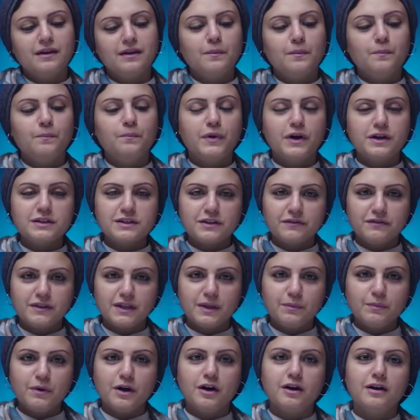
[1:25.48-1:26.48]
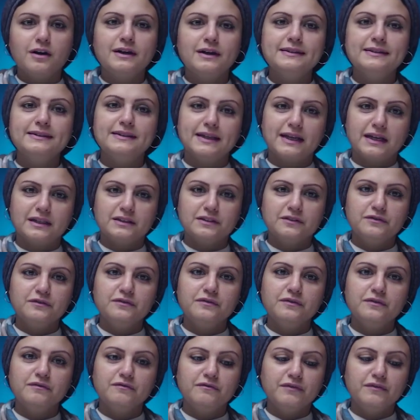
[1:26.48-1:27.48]
both of them are negative
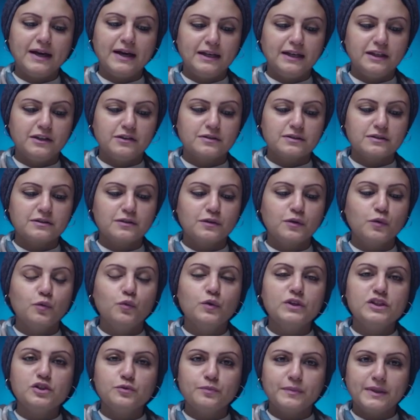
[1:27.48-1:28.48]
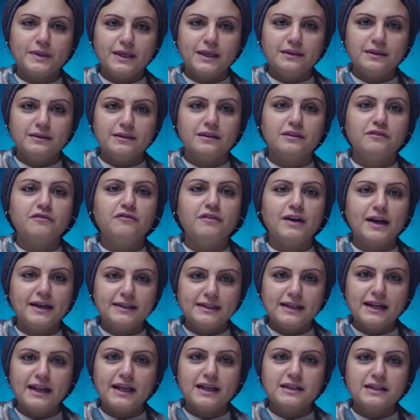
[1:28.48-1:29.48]
values, which means that the
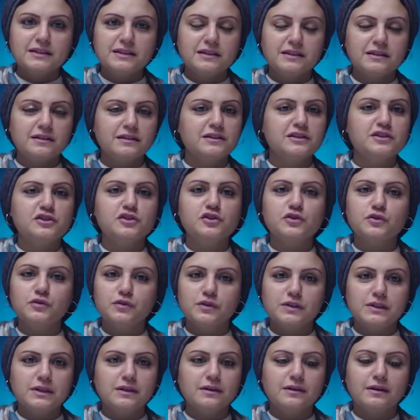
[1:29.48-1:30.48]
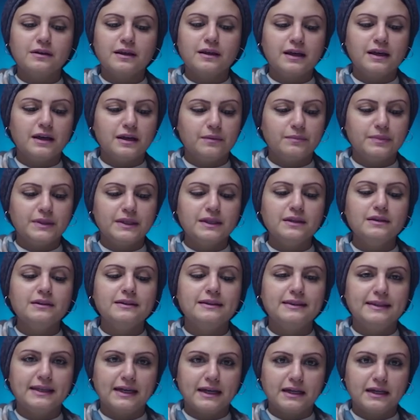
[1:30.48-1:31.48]
final answer is sure going to be
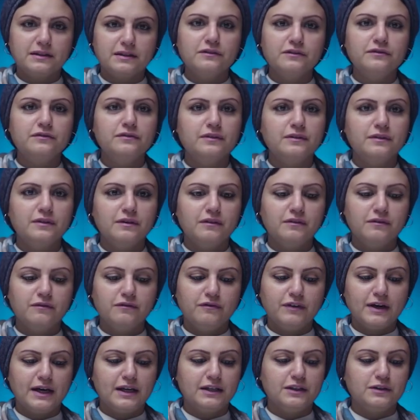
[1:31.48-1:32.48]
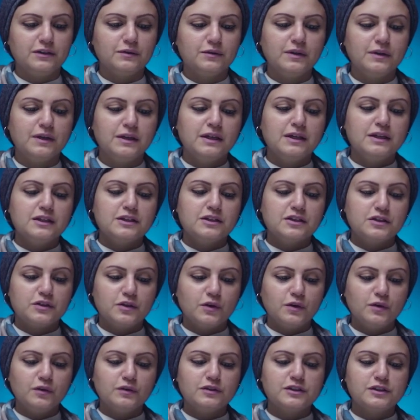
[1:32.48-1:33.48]
negative value.
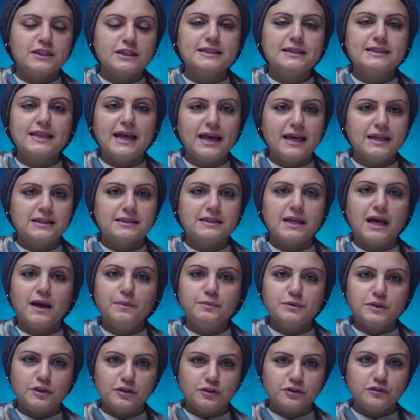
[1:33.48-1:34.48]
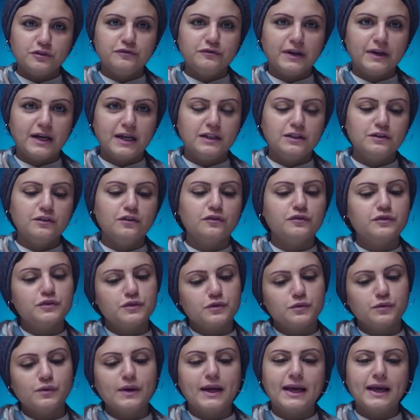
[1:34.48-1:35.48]
So just add the absolute value of
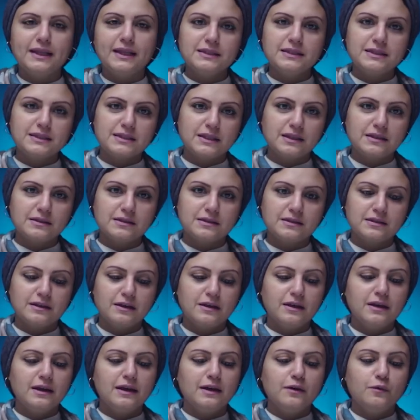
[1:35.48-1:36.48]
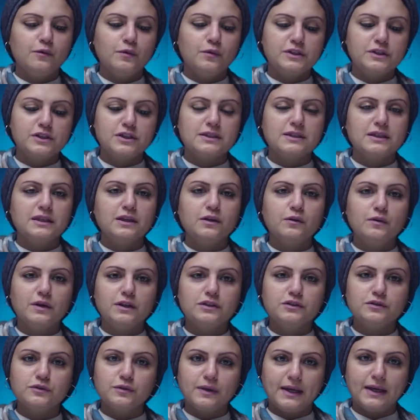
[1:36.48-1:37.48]
2 and 6, which is equal
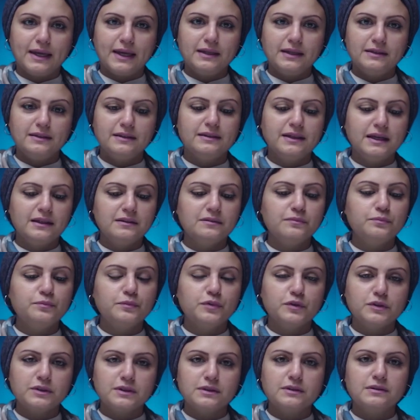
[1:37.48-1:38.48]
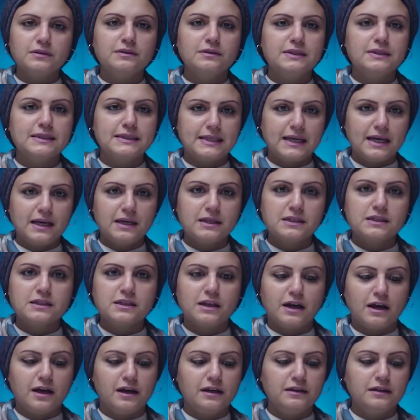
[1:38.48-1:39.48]
to 8, then put the
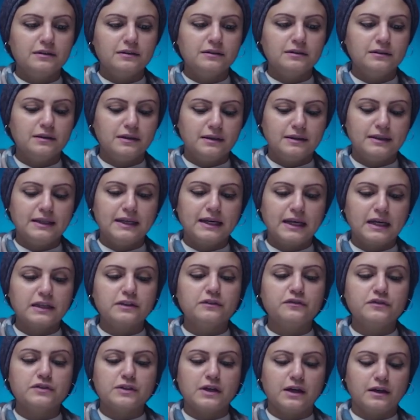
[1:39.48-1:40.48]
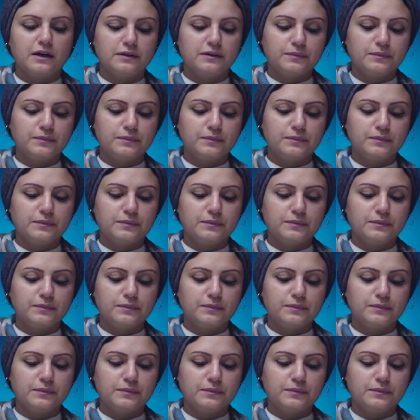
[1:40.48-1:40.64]
sign, the negative sign.